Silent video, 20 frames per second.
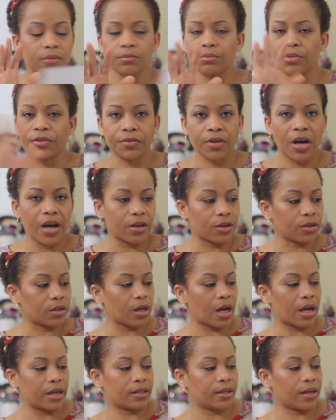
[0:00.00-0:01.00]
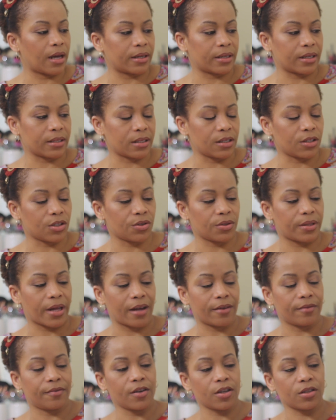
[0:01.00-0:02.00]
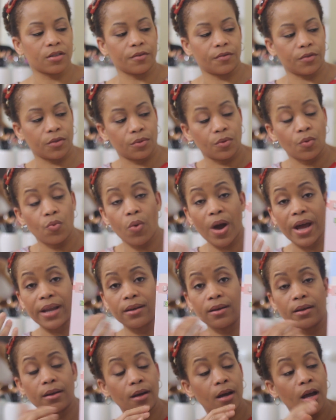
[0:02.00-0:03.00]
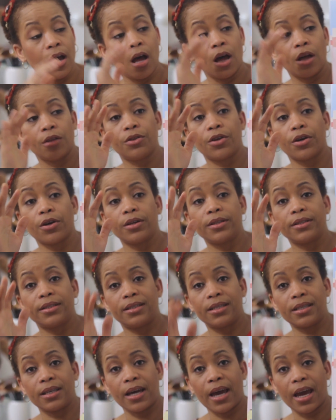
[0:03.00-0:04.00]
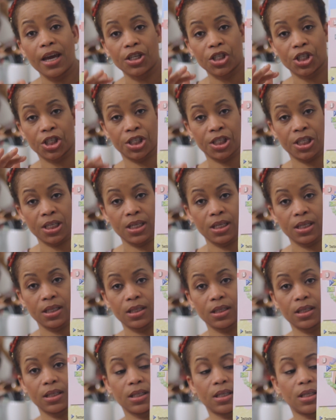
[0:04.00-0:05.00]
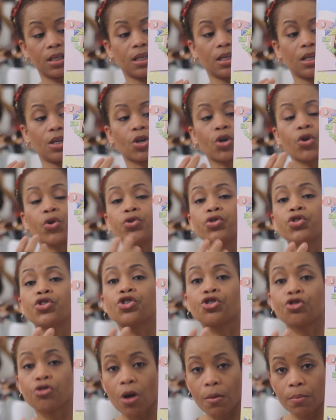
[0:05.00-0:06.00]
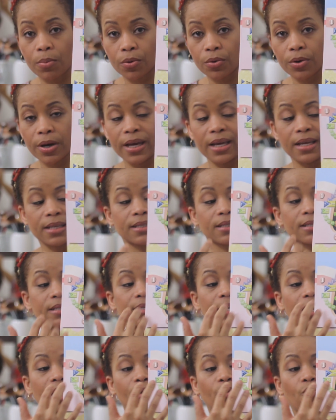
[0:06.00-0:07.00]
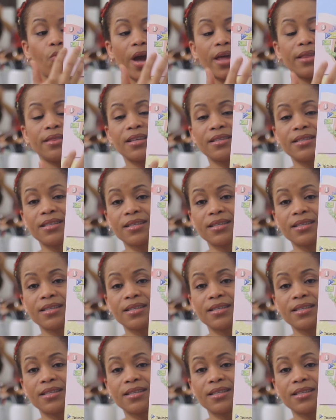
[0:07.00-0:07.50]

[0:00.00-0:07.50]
Before I get into that, first of all, when the DHT cause trouble, it's when they